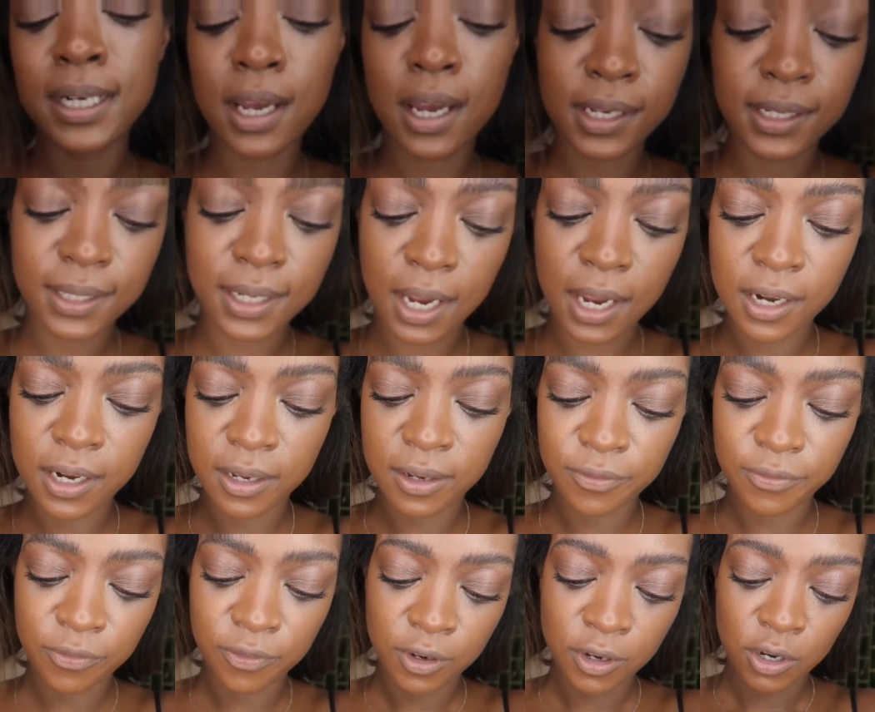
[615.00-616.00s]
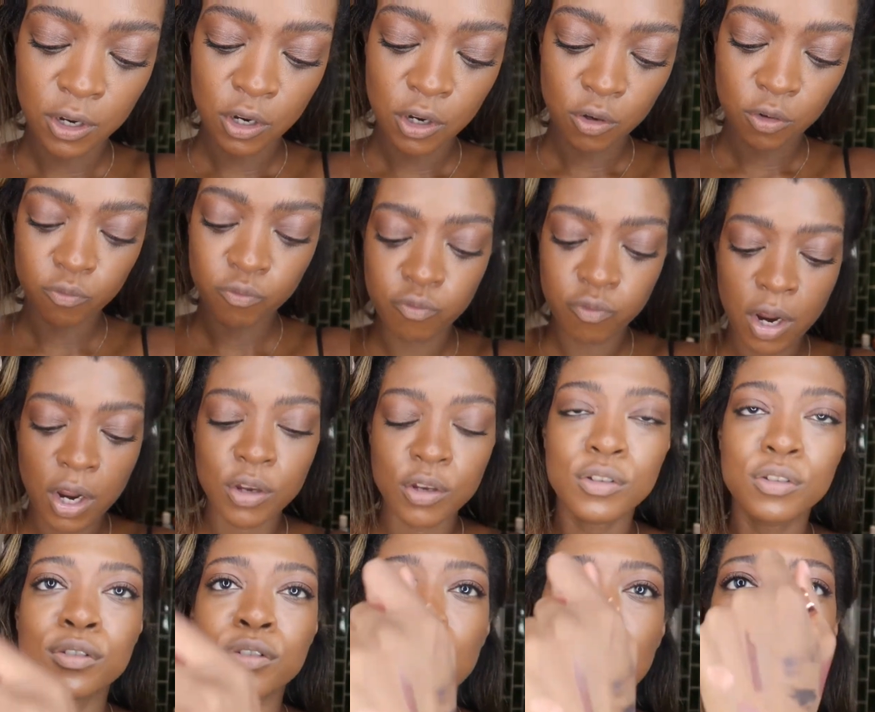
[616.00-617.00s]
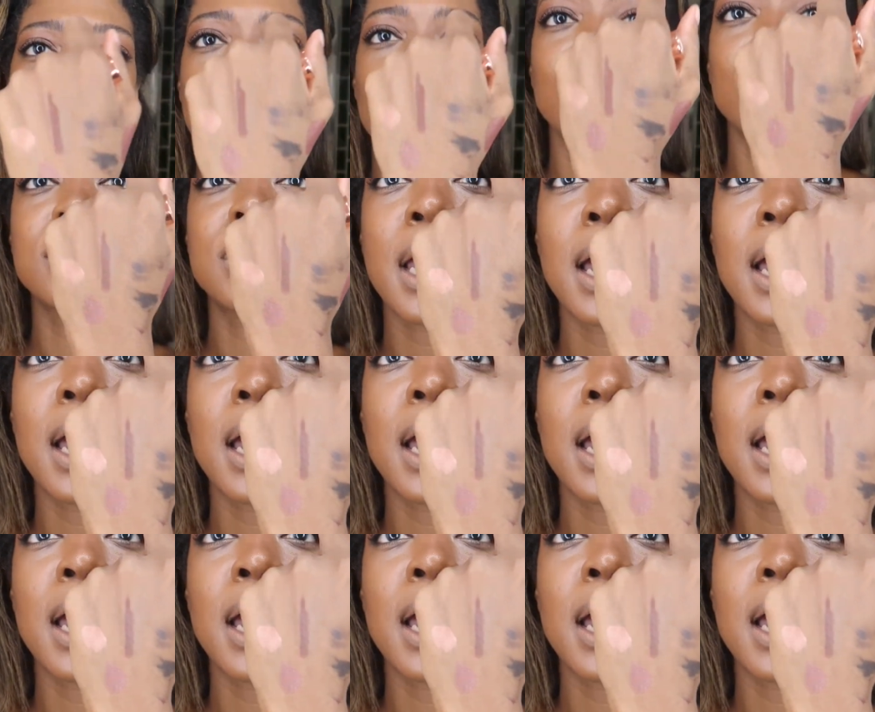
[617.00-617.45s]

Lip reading: nice kind of rose gold